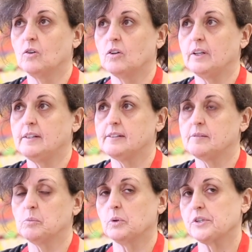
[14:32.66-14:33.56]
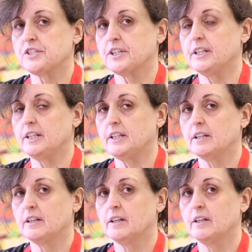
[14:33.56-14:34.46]
or is it more
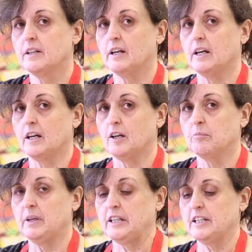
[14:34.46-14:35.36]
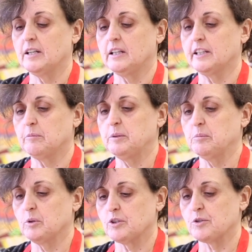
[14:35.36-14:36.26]
skinny and a little bit
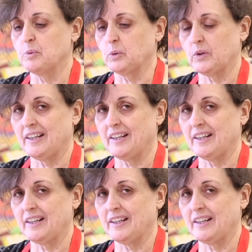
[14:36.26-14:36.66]
more smooth?